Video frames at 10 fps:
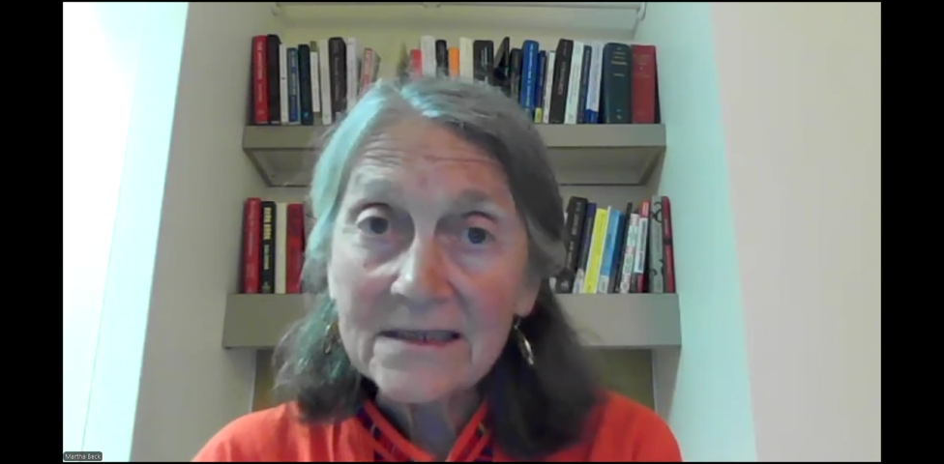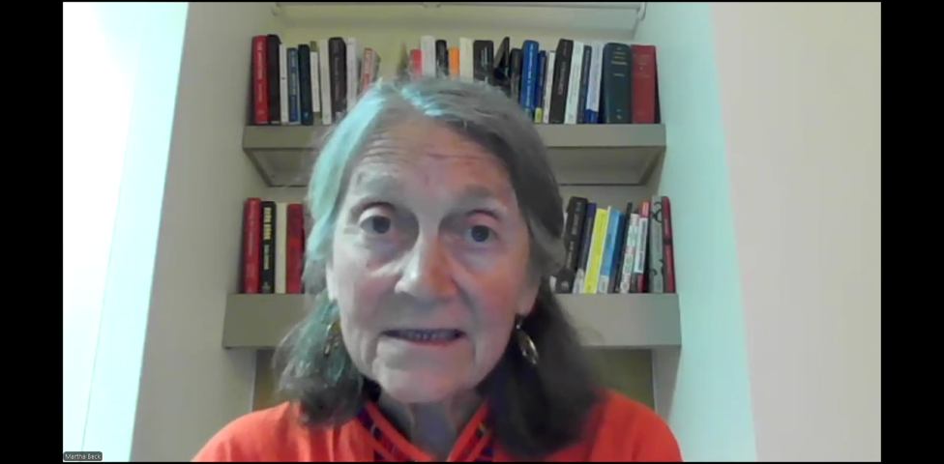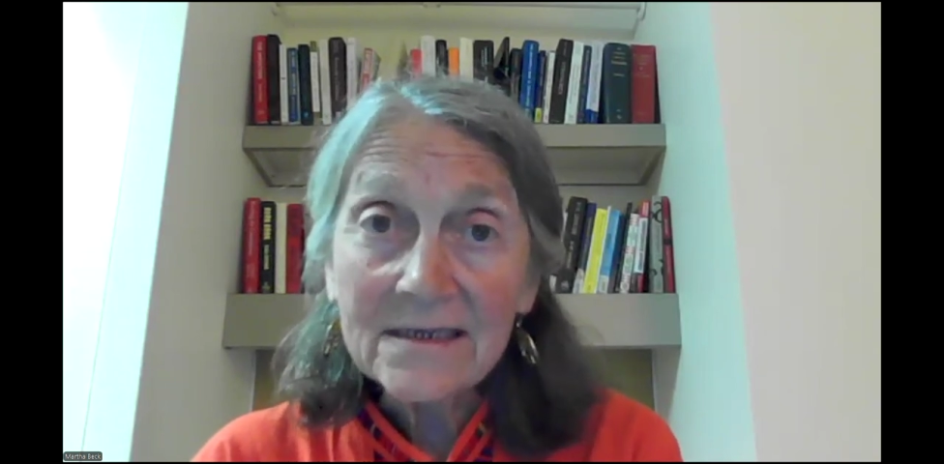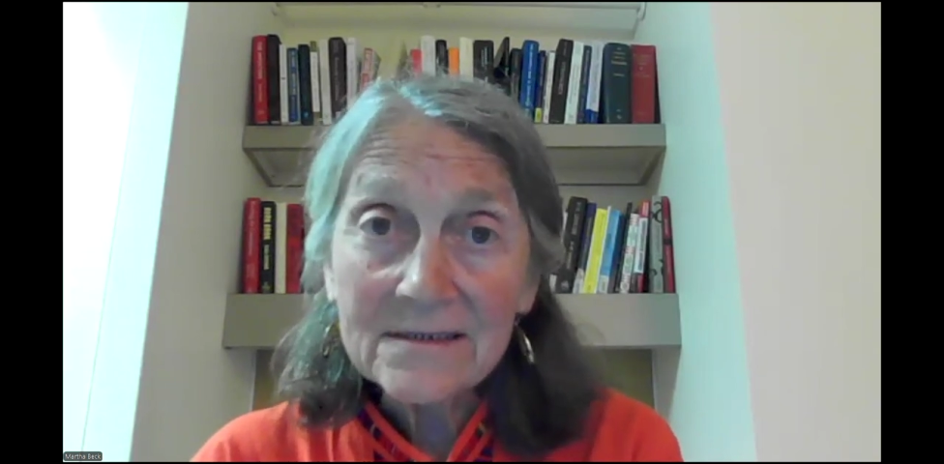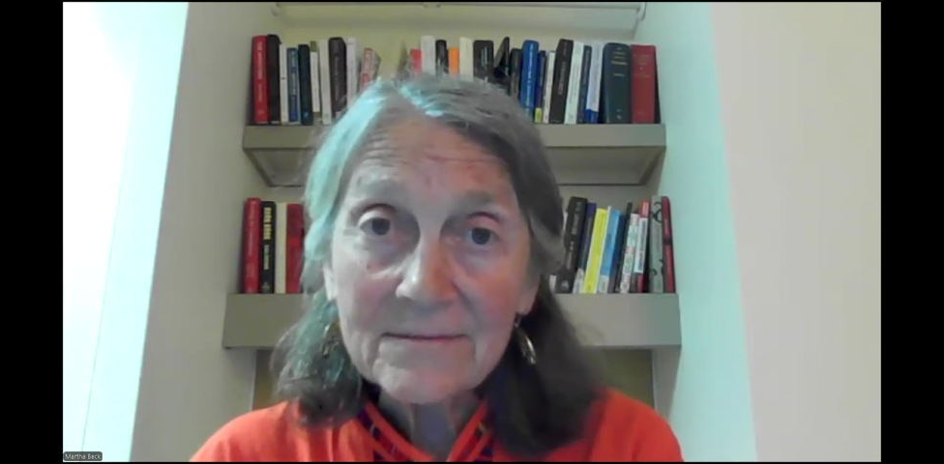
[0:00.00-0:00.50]

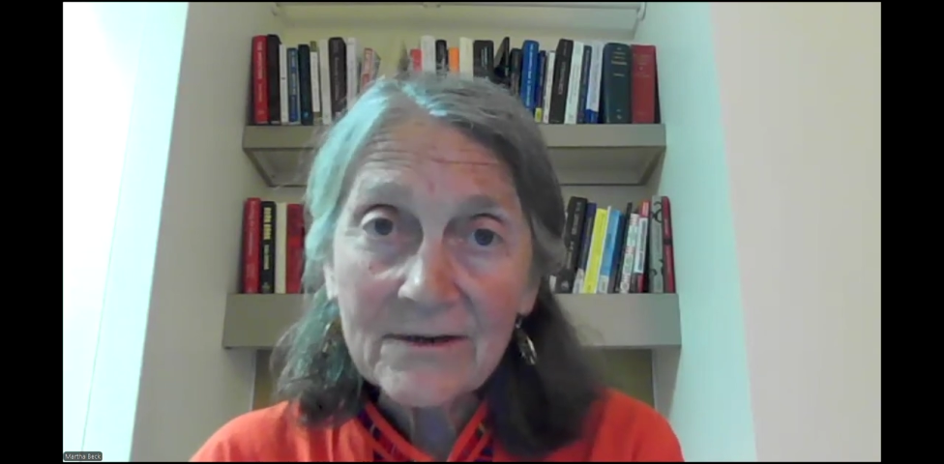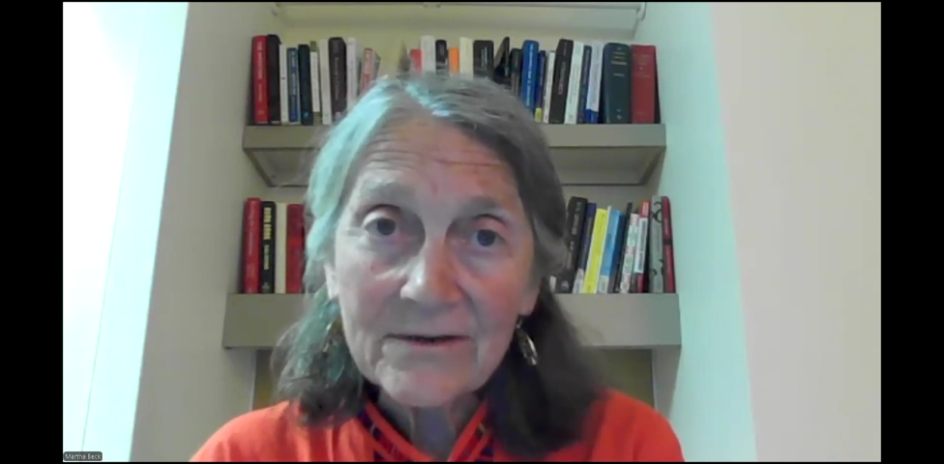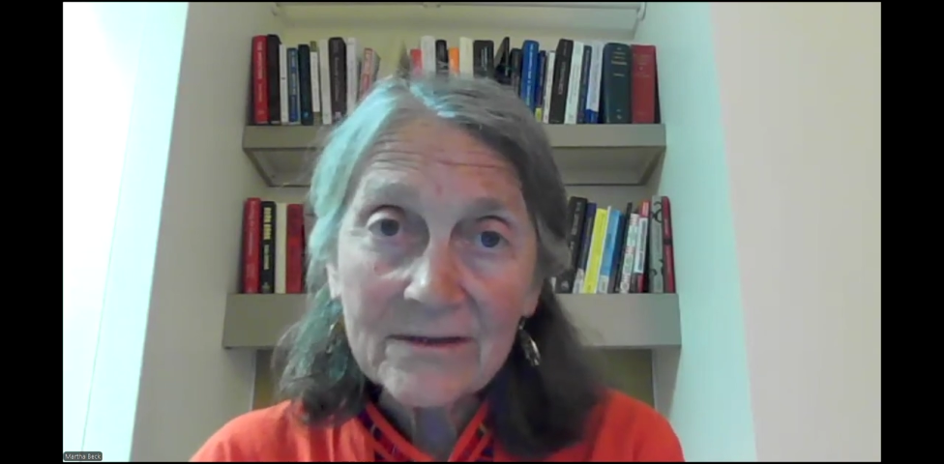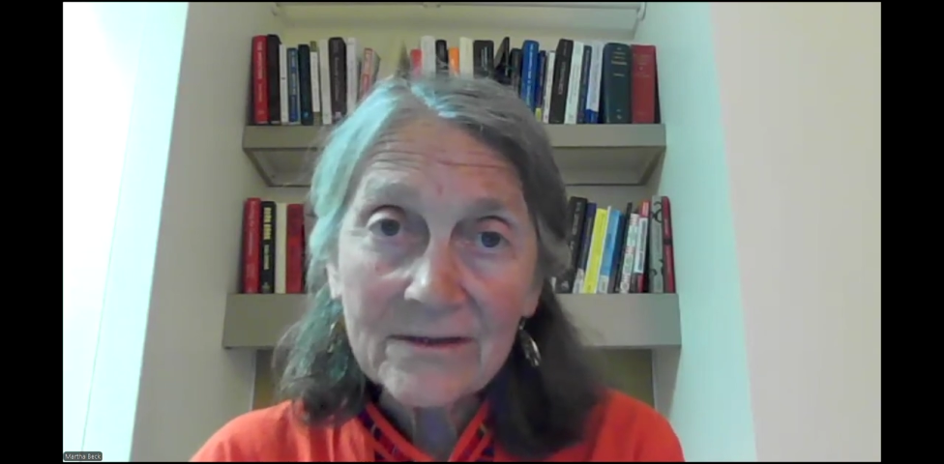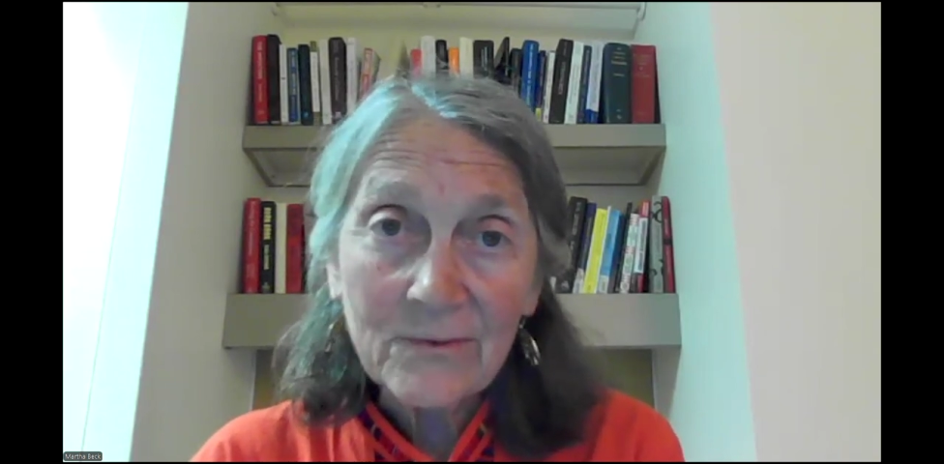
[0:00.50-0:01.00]
thinks
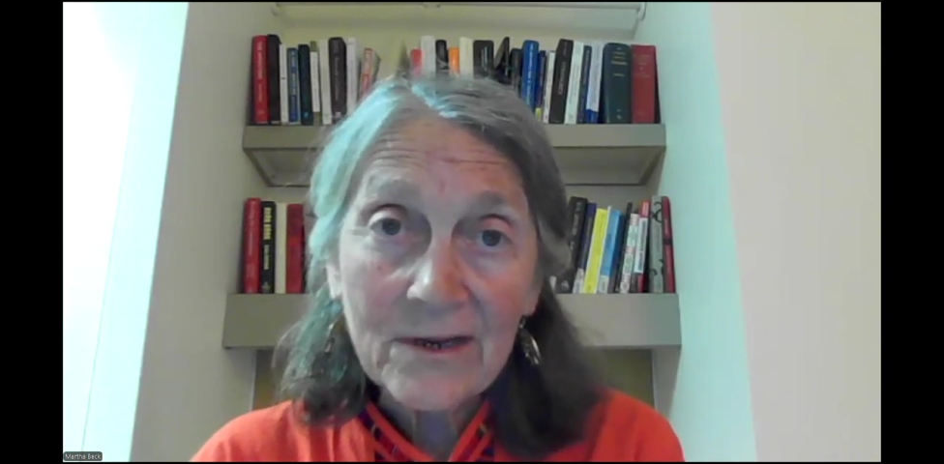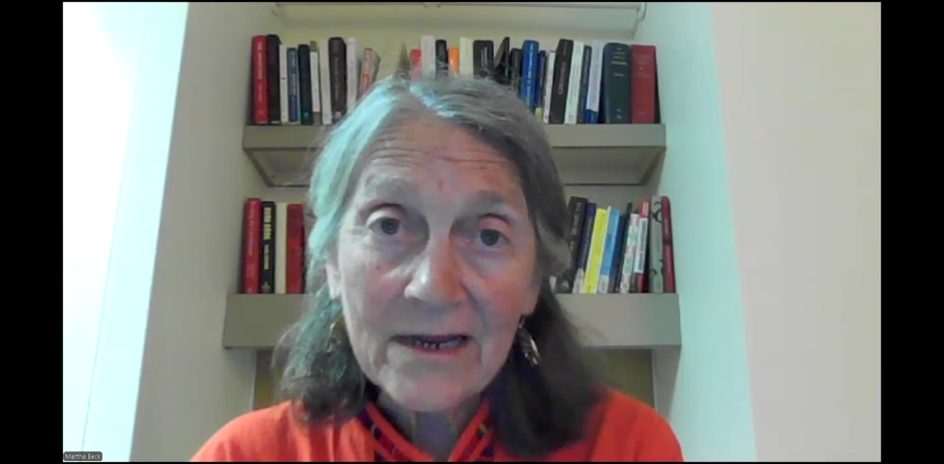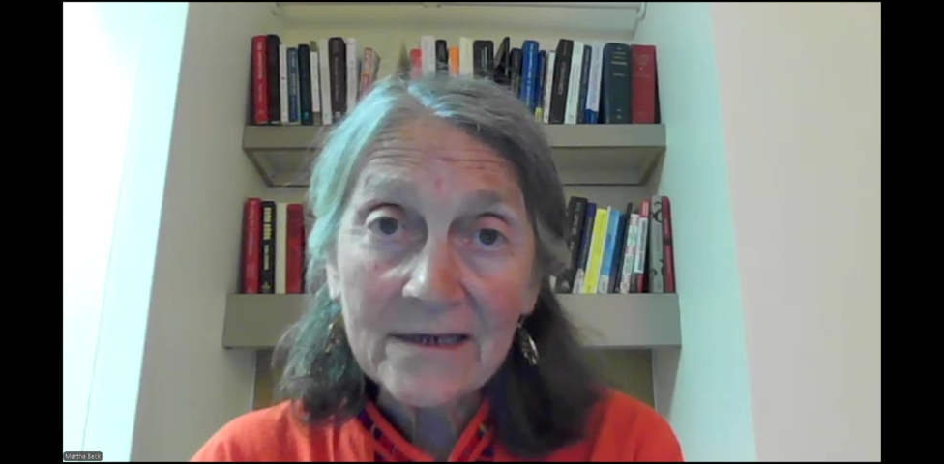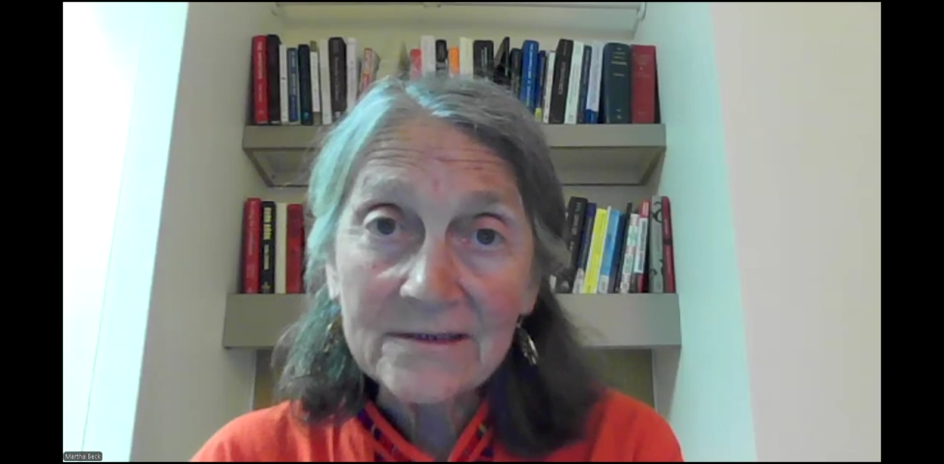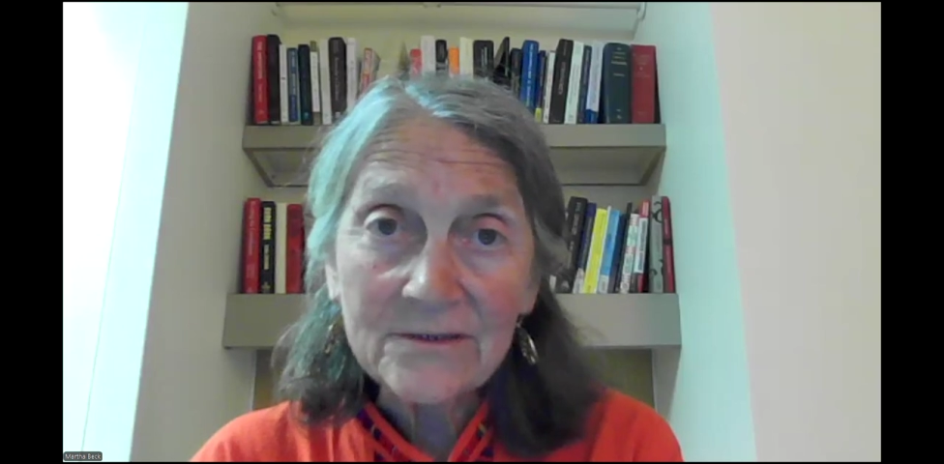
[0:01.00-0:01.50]
about it the
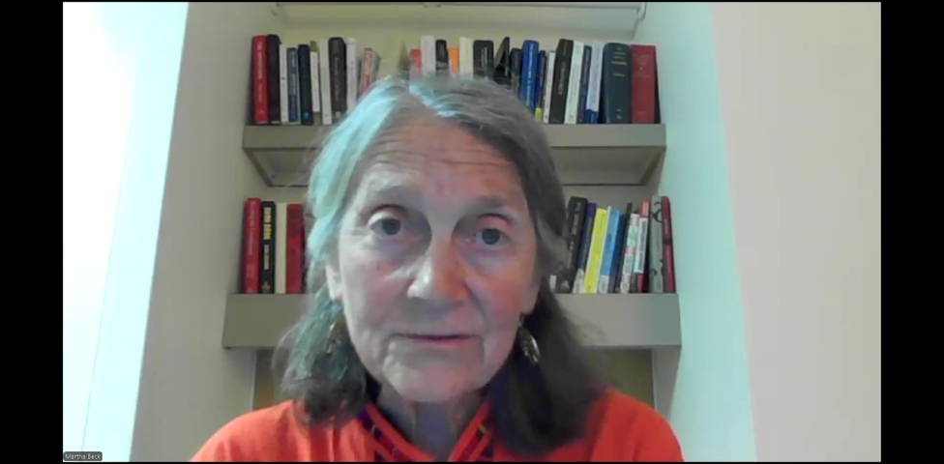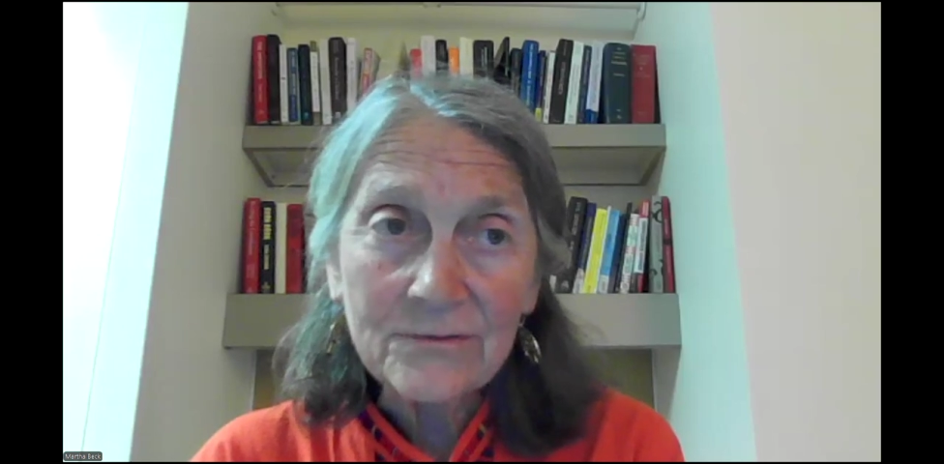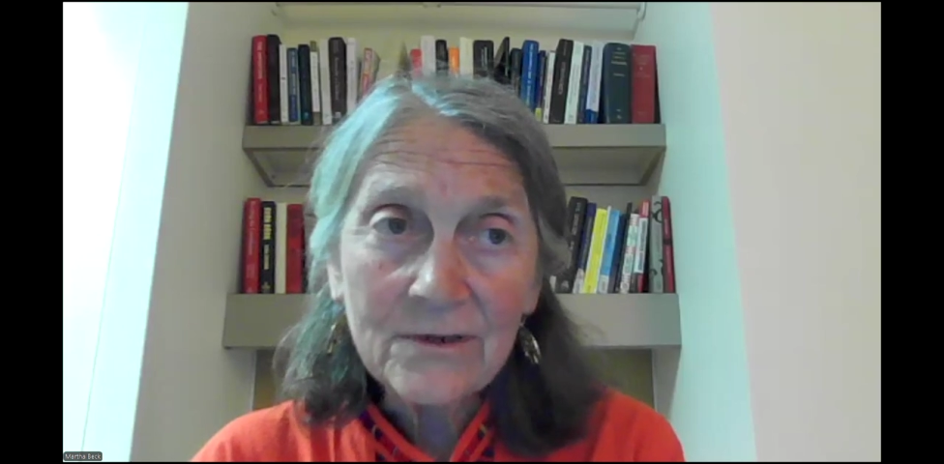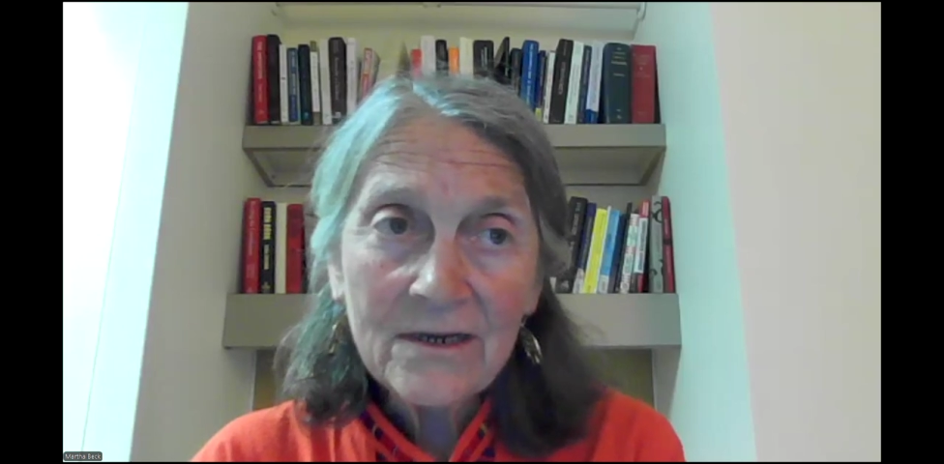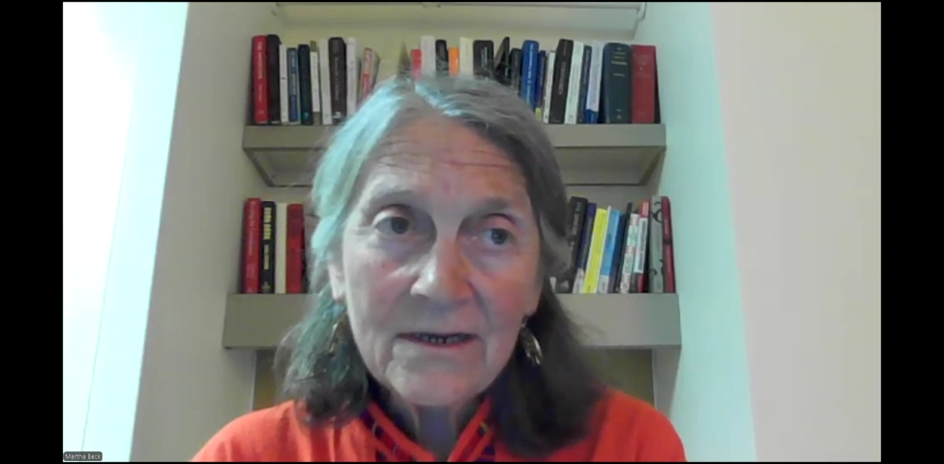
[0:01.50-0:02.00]
way I do.